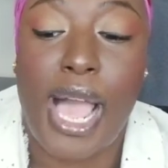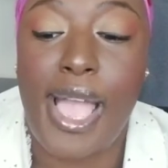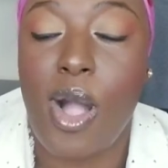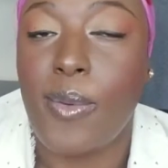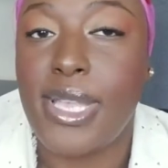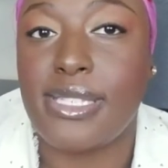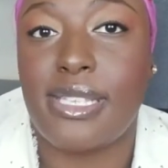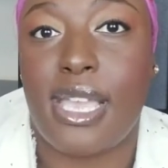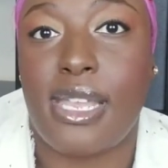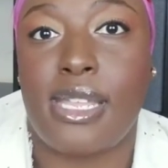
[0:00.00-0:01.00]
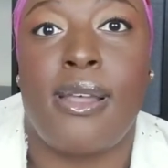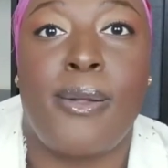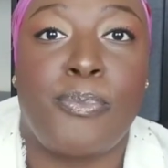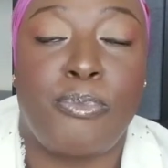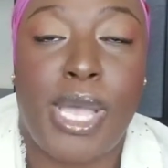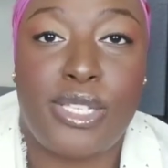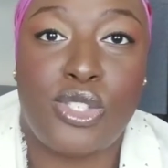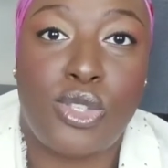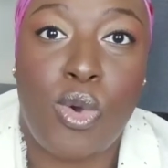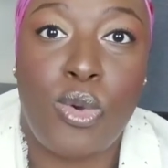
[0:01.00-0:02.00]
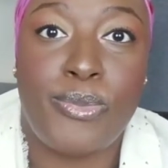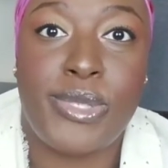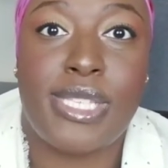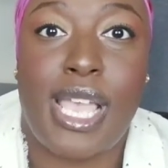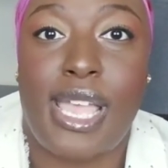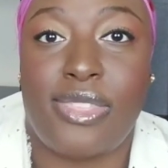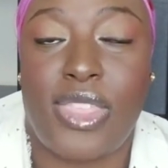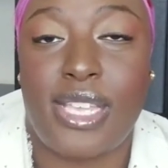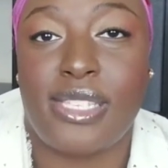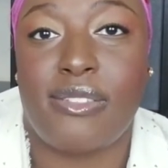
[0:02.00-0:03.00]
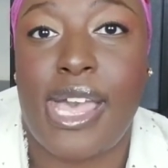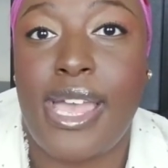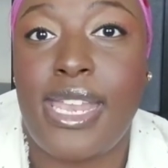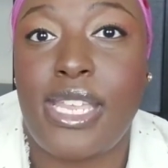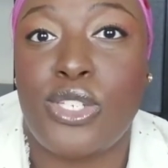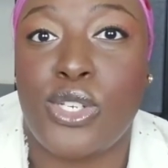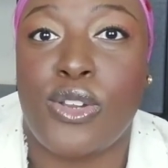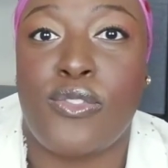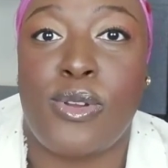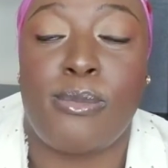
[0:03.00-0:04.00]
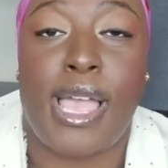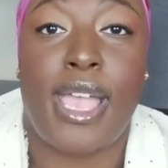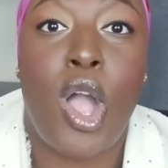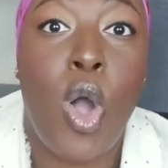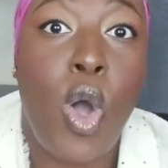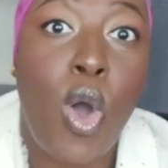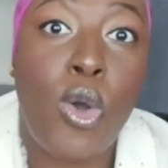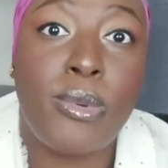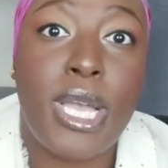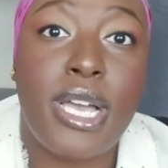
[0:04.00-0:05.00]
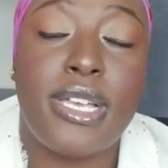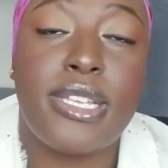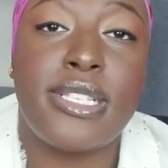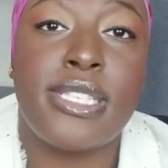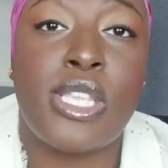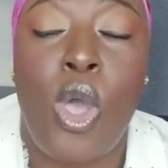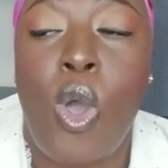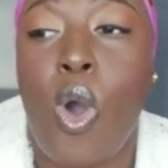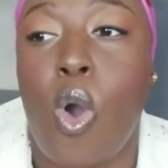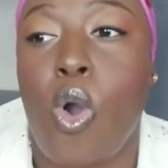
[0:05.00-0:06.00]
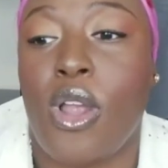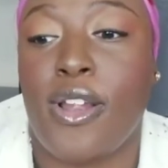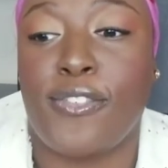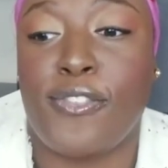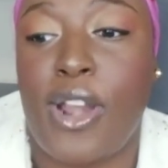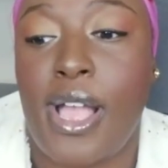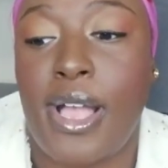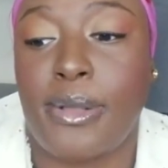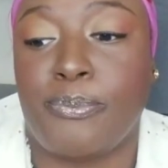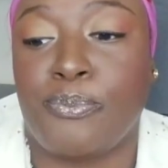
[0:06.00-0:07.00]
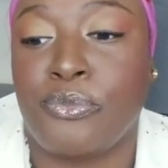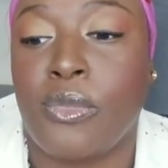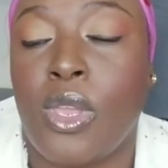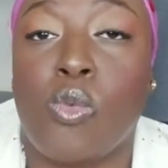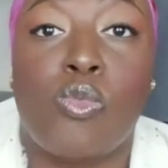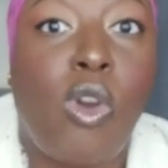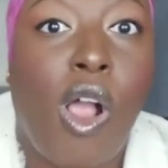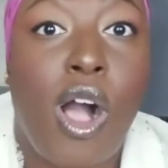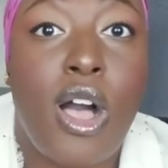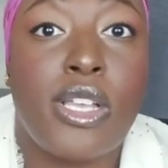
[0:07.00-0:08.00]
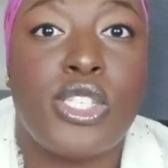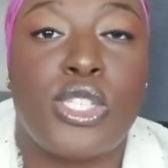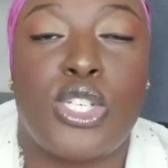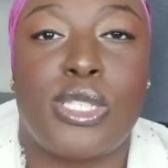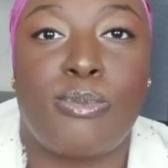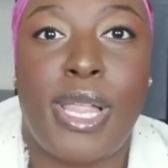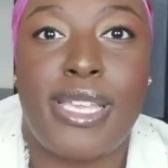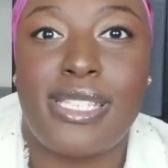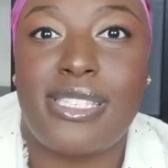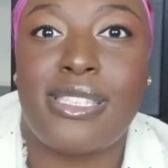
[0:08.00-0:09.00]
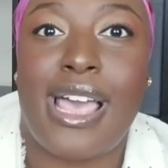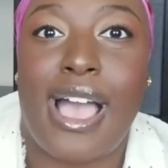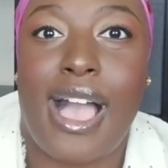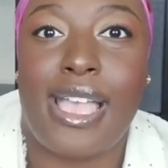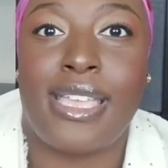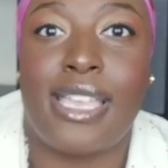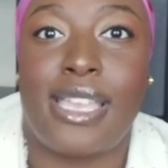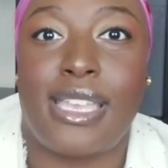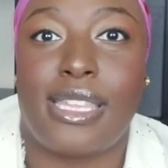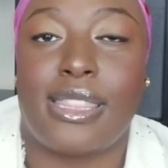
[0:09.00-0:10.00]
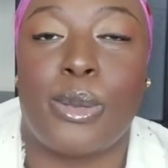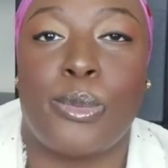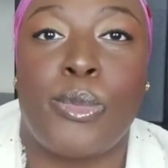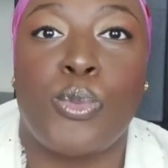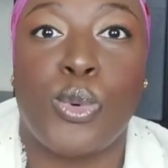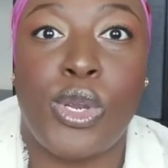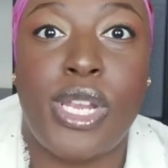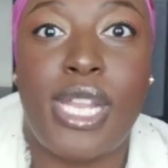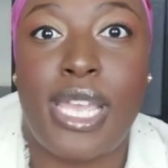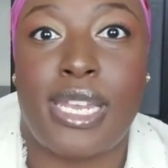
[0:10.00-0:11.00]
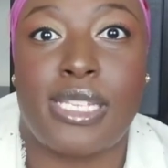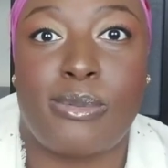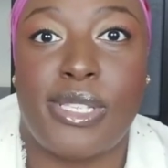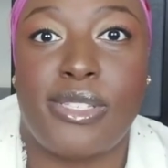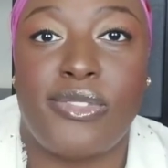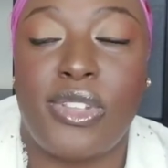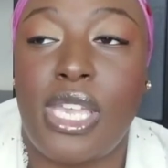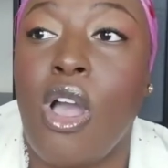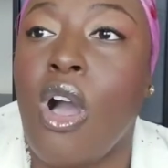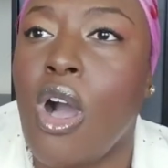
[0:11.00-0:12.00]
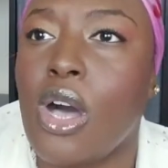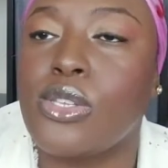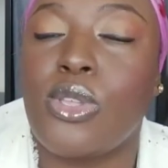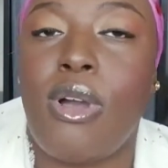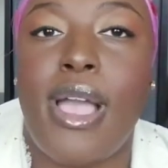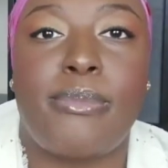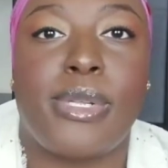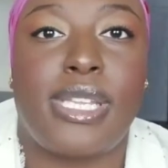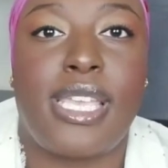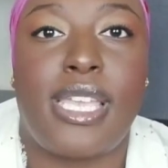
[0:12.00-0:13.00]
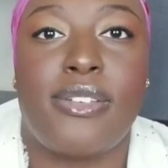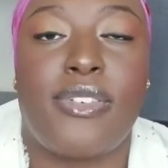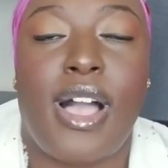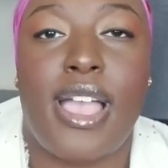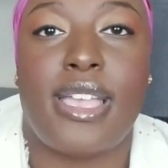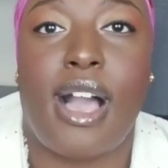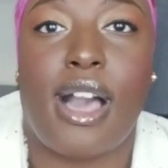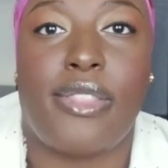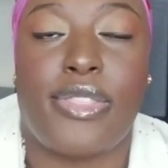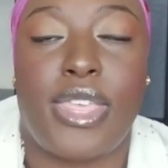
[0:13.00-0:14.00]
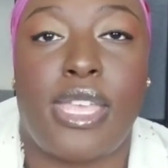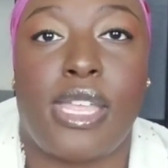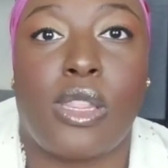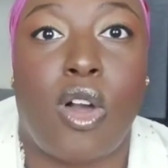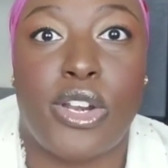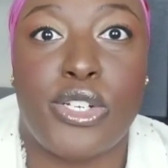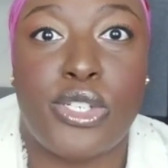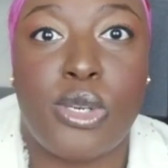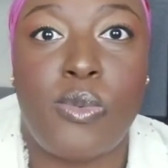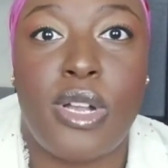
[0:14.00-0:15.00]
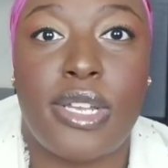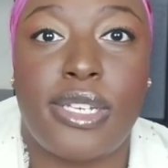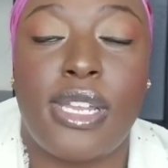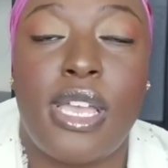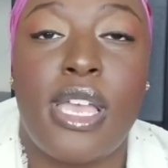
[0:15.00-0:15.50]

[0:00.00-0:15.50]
I always get my soaps and things of that nature from like Home Goods or from Ross, just places that I can get them pretty inexpensively. Also, I believe I got the larger one